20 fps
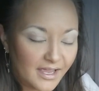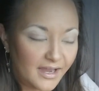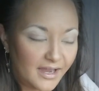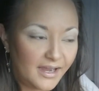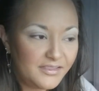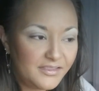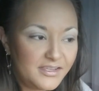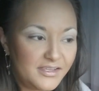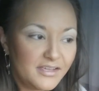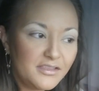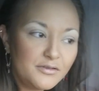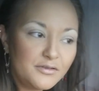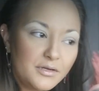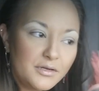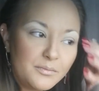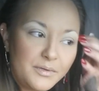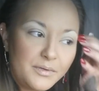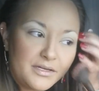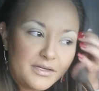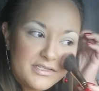
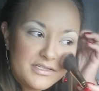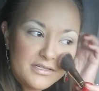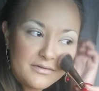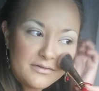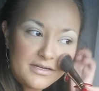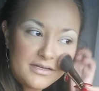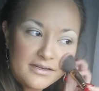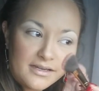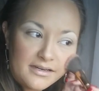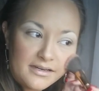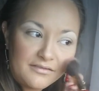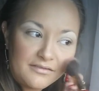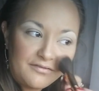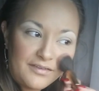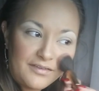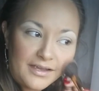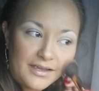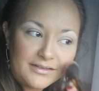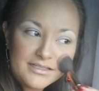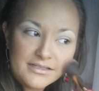And it got
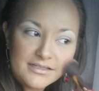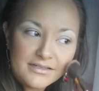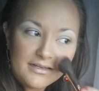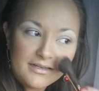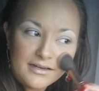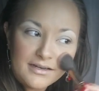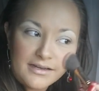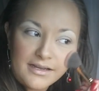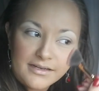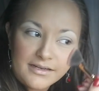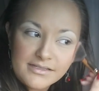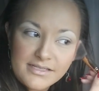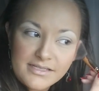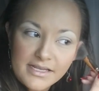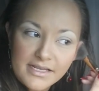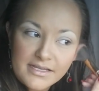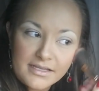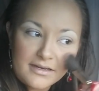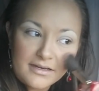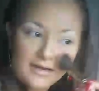infected, and I had to
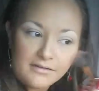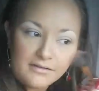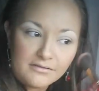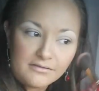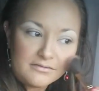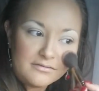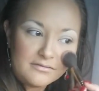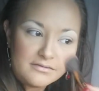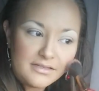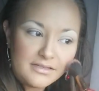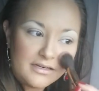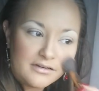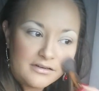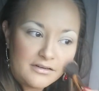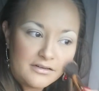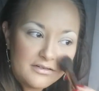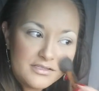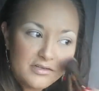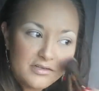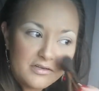take it out. It
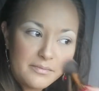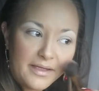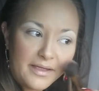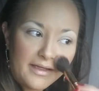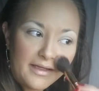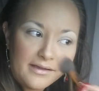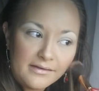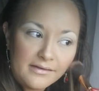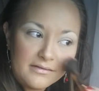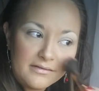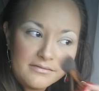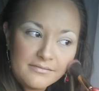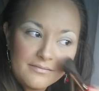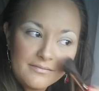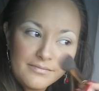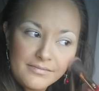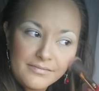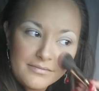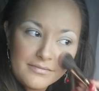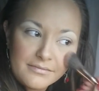hurt so bad.
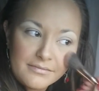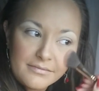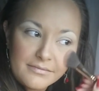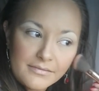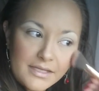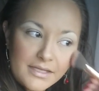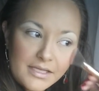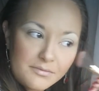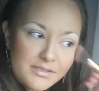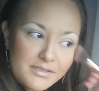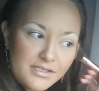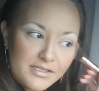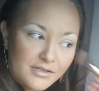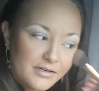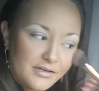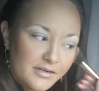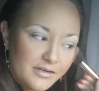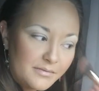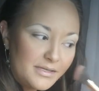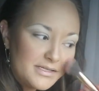It was
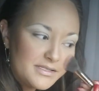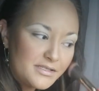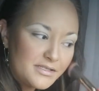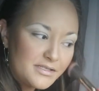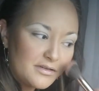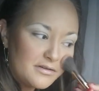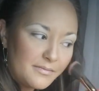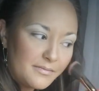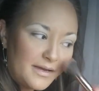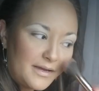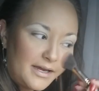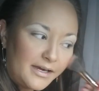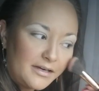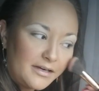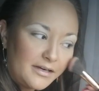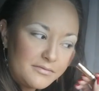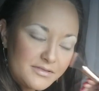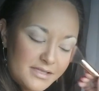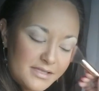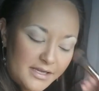hurting me so bad.
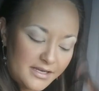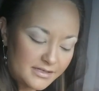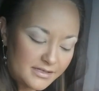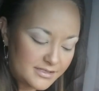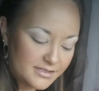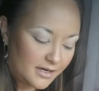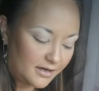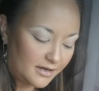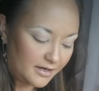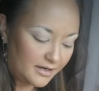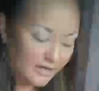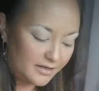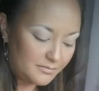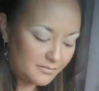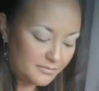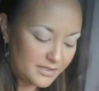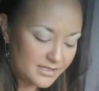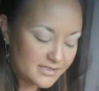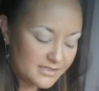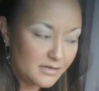I was like dying
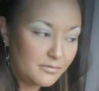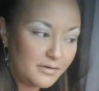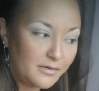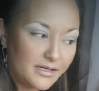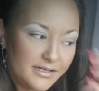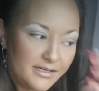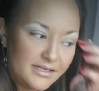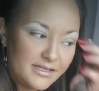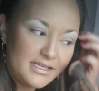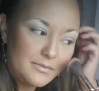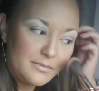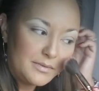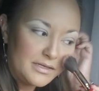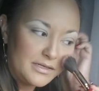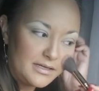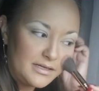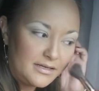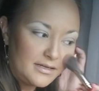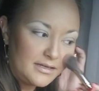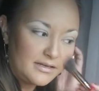because I wanted to keep it
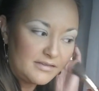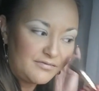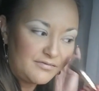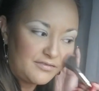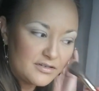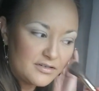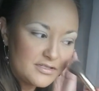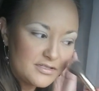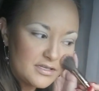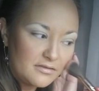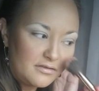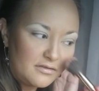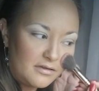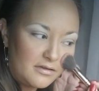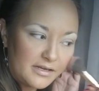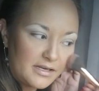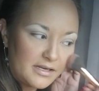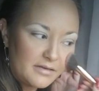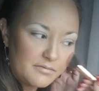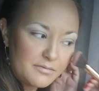in, and for so
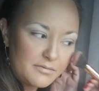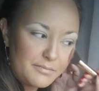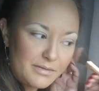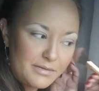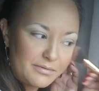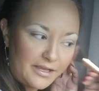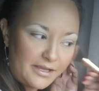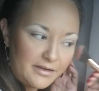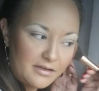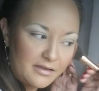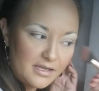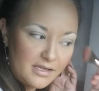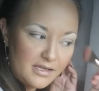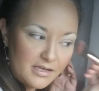long, and it would be like